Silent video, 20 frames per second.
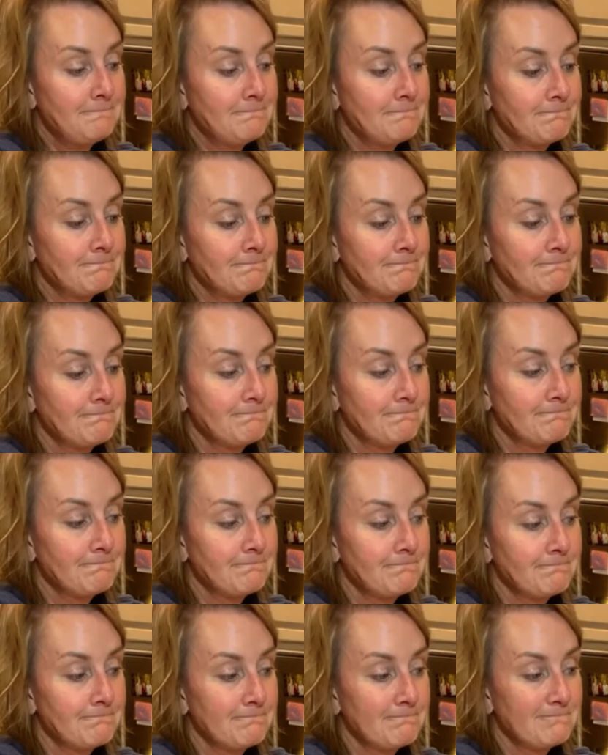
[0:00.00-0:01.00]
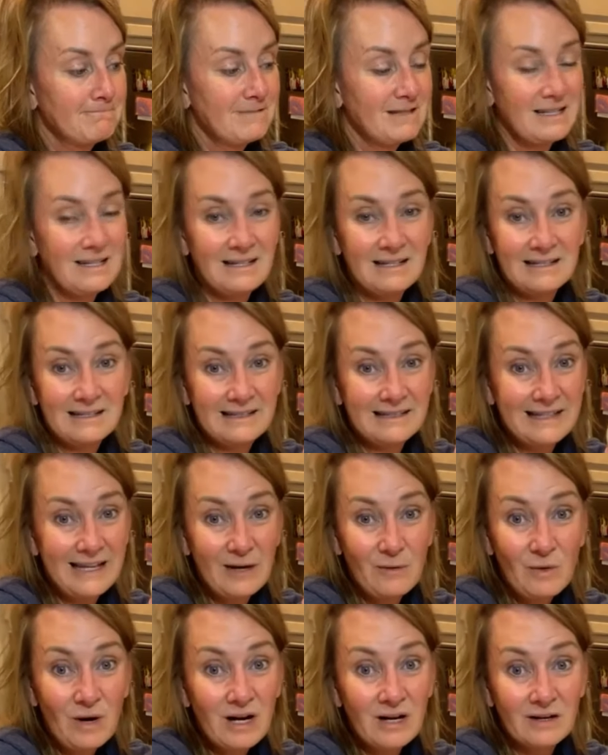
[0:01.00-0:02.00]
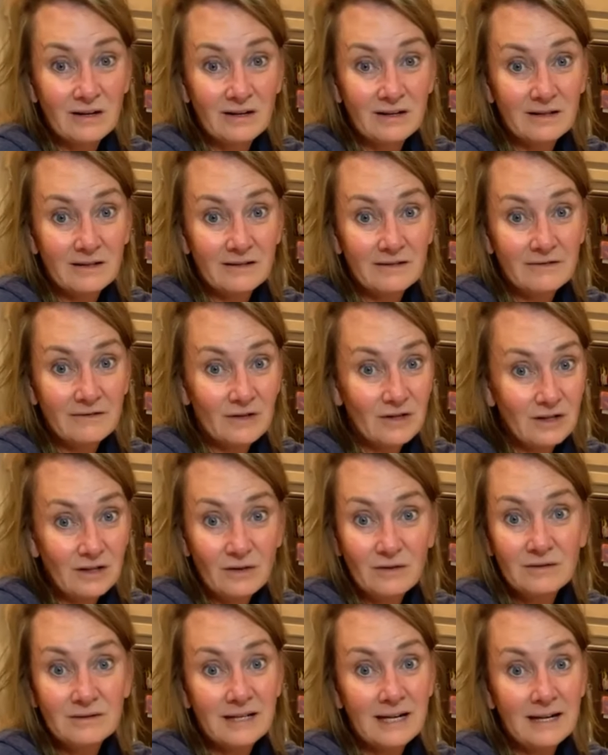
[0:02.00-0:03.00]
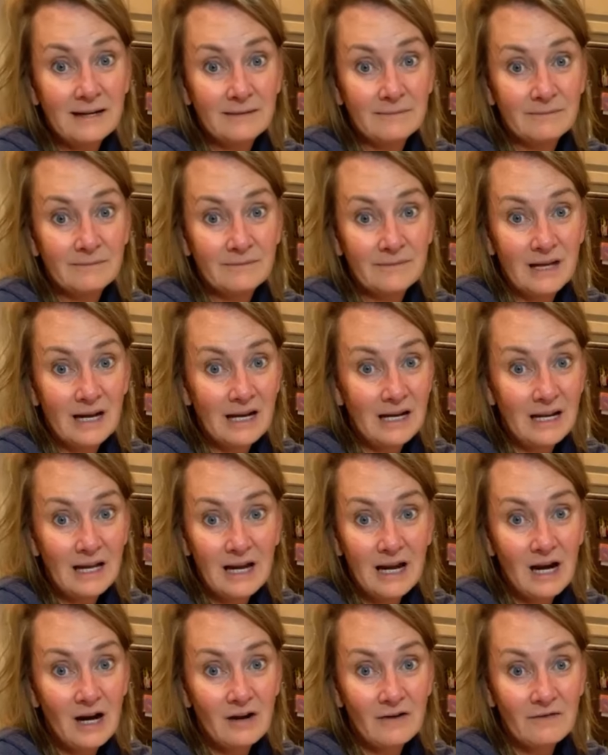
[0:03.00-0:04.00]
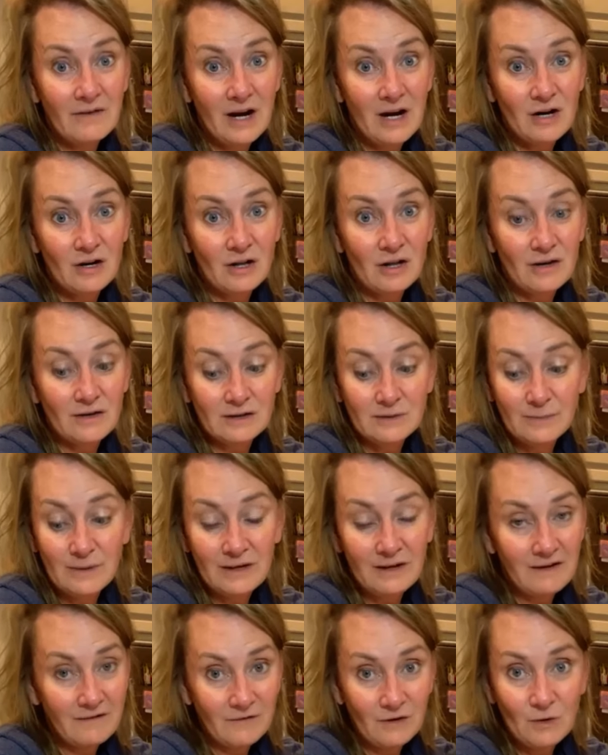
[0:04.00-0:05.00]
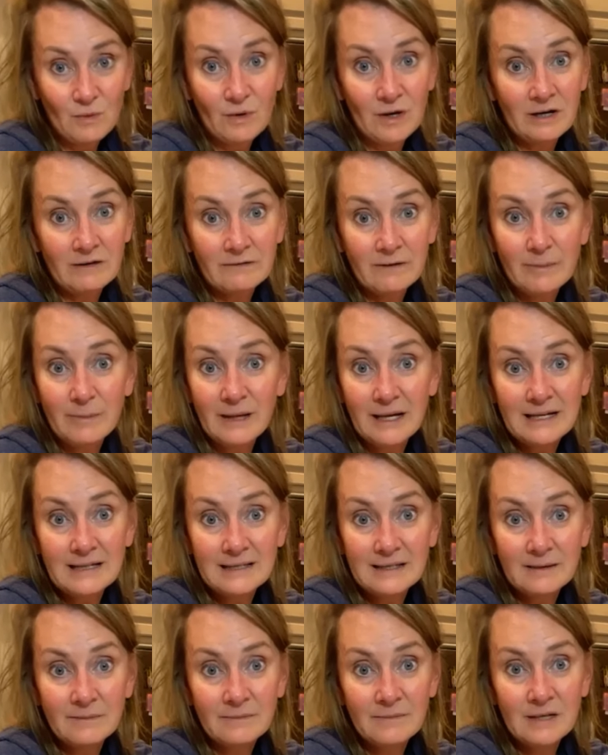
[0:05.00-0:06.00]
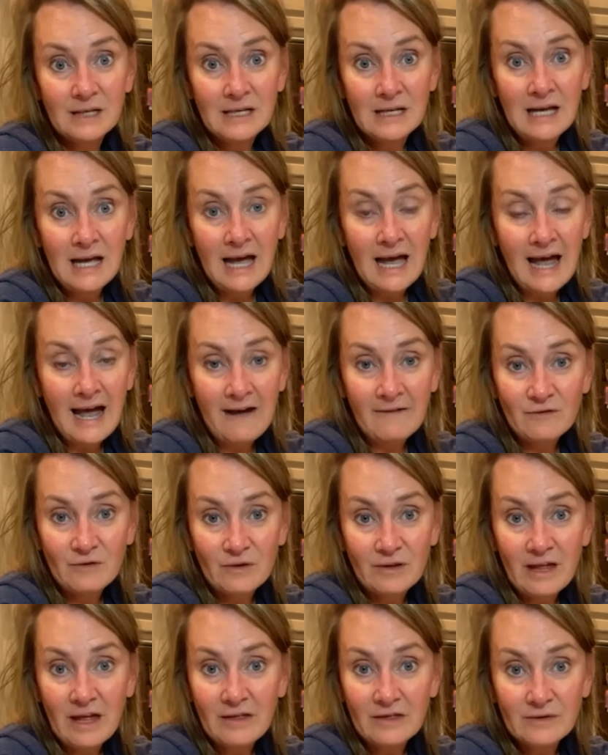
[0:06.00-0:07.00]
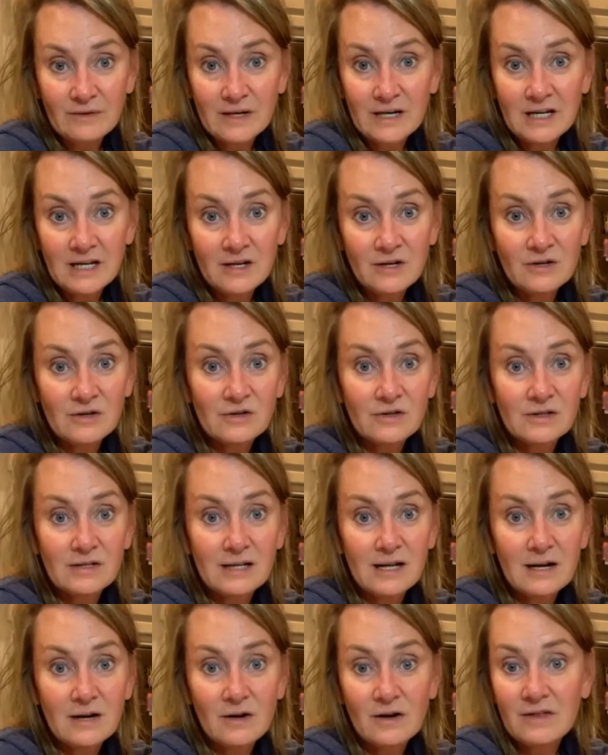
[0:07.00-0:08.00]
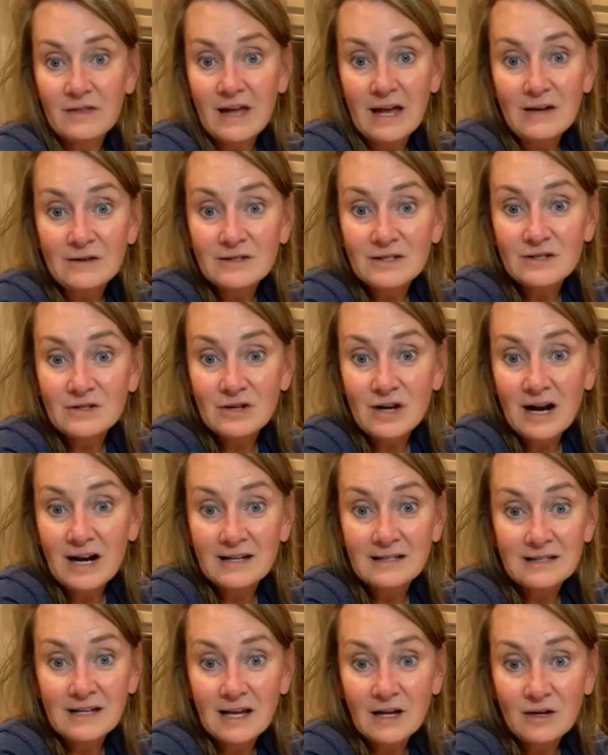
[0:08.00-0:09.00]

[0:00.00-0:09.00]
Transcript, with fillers: they work for a long time, kind of like our environment. But if you want to replace them after three years, thousand drying cycles, you could do that too.